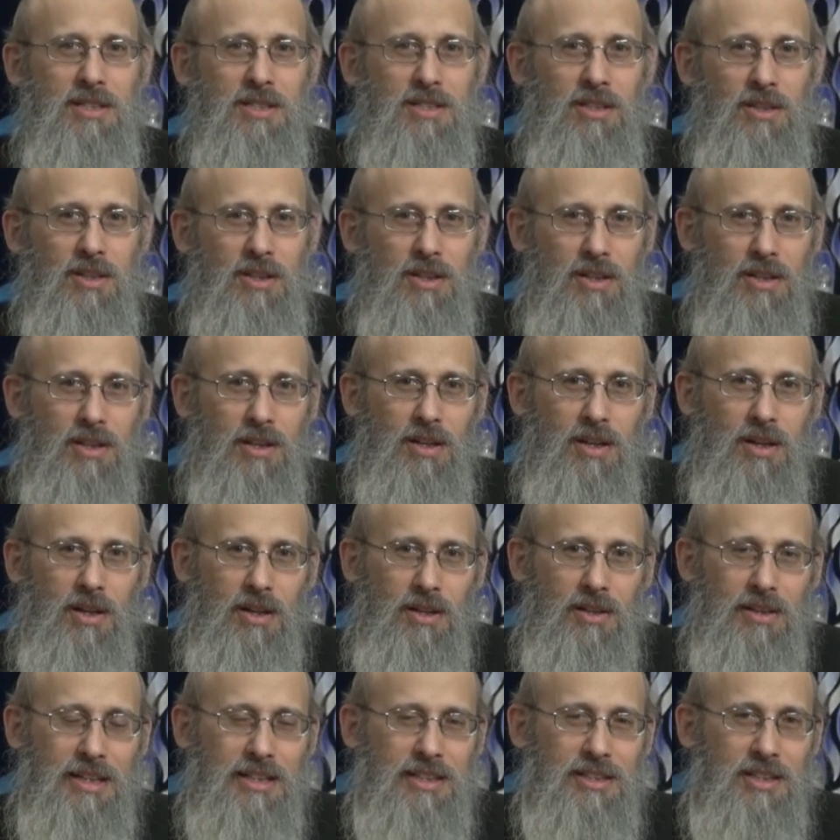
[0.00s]
to
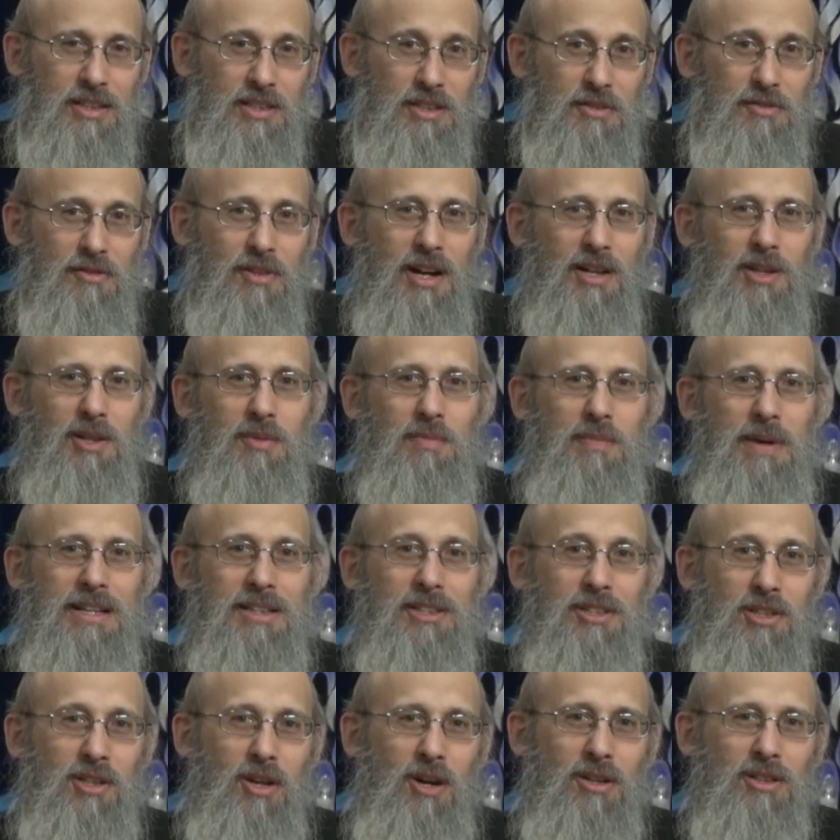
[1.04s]
to develop
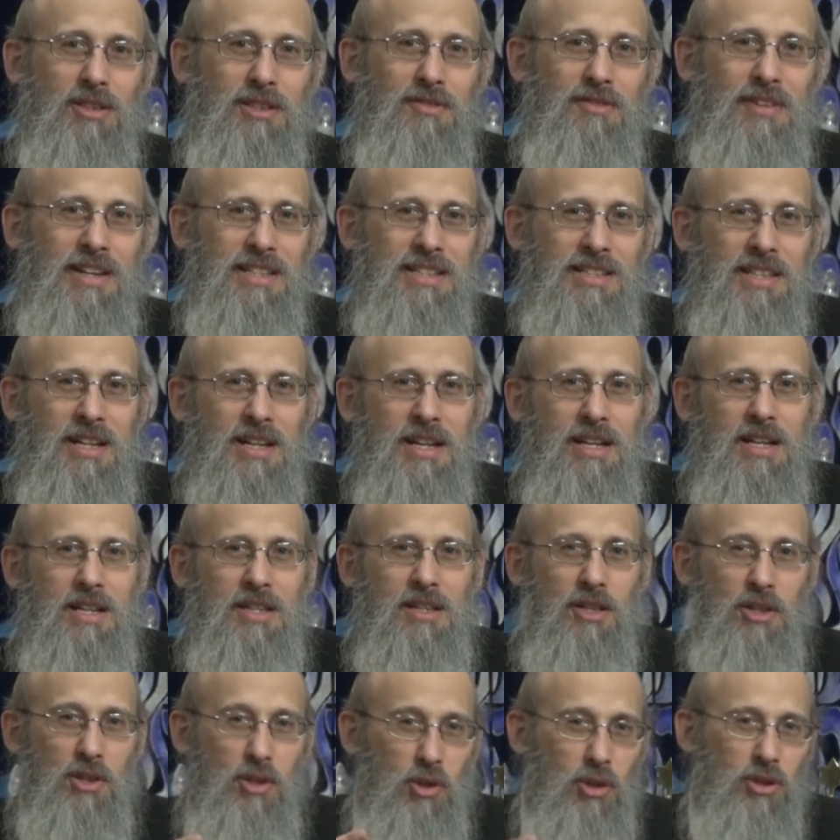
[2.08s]
and to cultivate
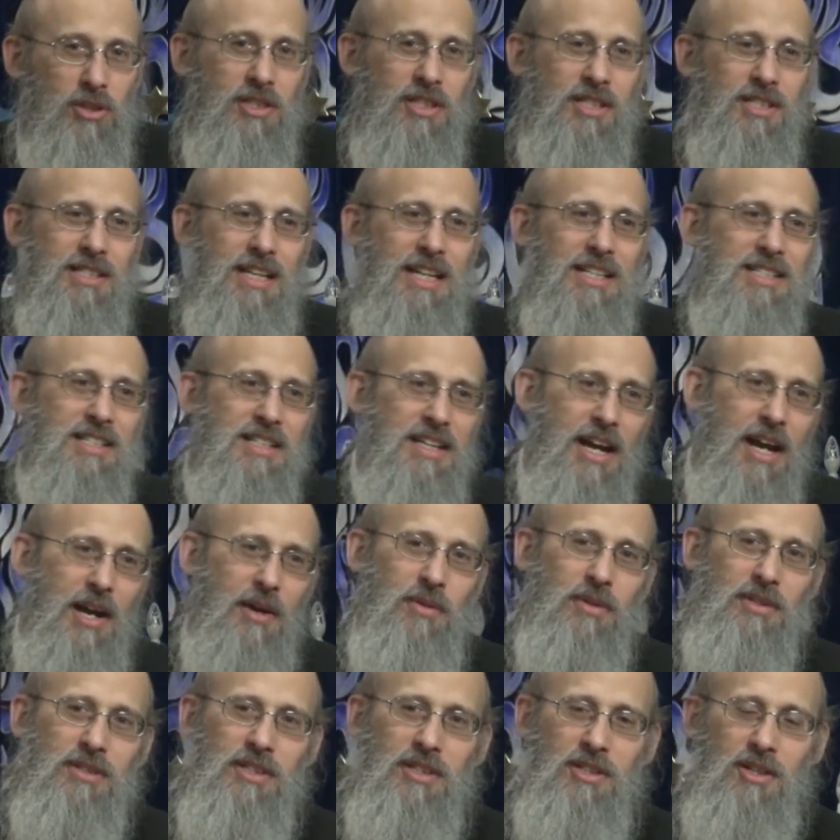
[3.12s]
the goodness that's
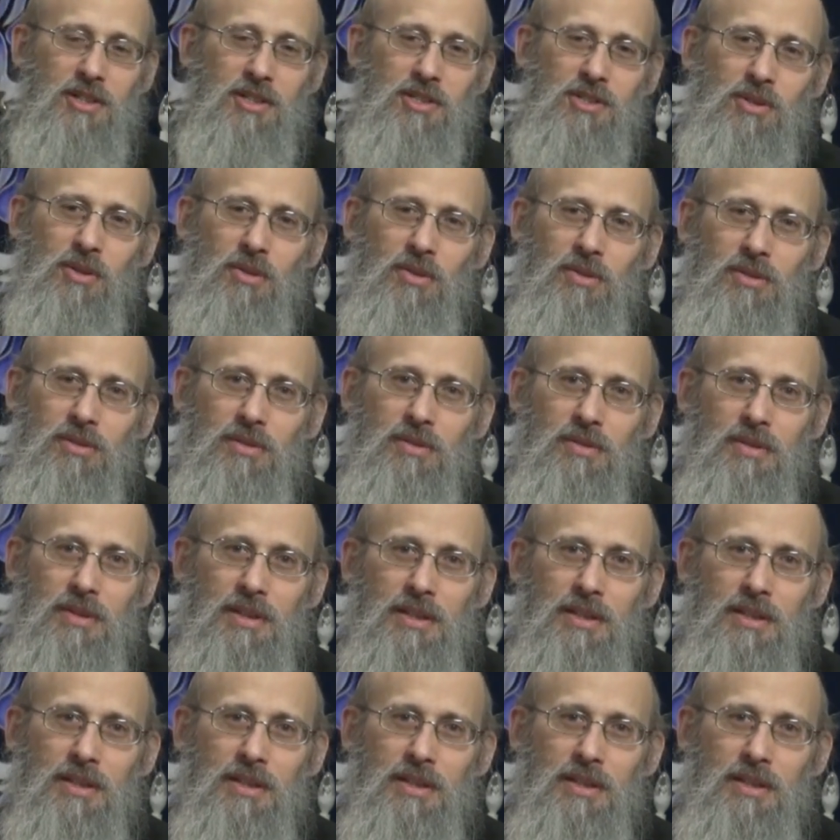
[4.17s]
inherent in our soul.